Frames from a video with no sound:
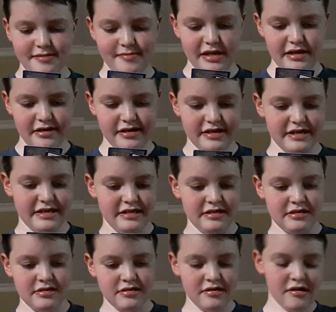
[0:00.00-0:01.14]
Let me look at it.
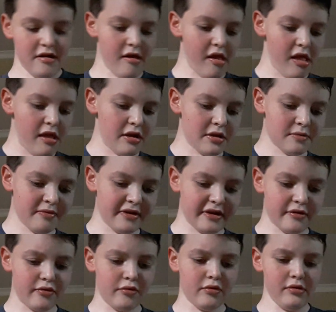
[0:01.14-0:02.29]
It's
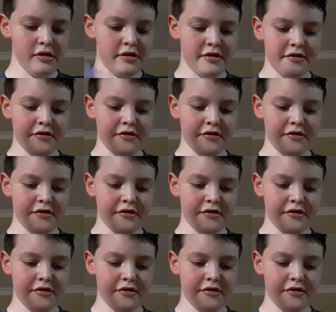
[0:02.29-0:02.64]
pretty cool.